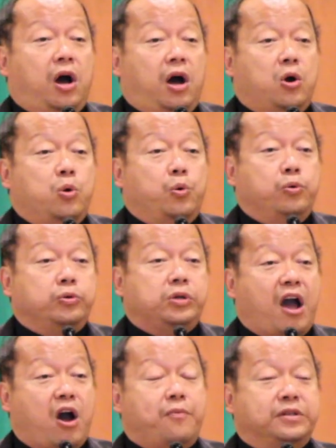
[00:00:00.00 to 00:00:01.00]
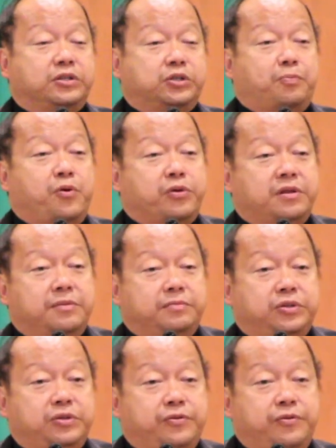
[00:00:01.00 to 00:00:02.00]
who helped and support them
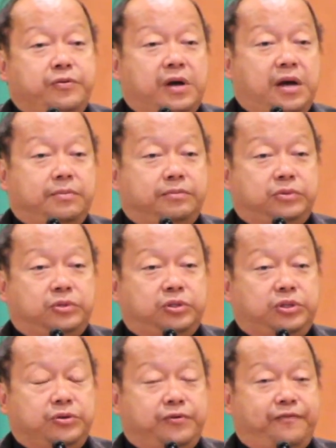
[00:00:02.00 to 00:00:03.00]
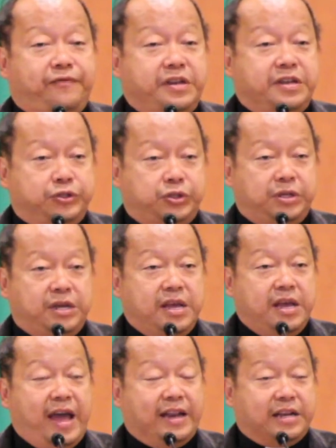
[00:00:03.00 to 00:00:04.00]
to finish
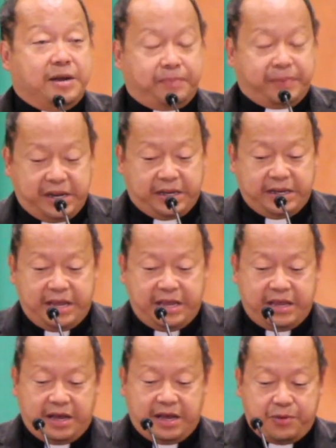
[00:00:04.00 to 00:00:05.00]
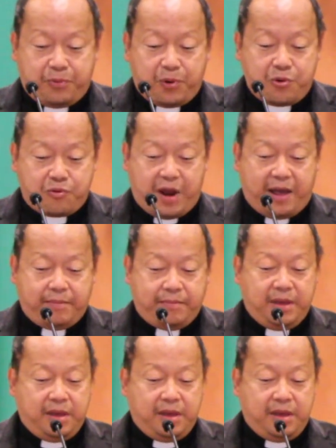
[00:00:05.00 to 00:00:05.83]
and complete the program.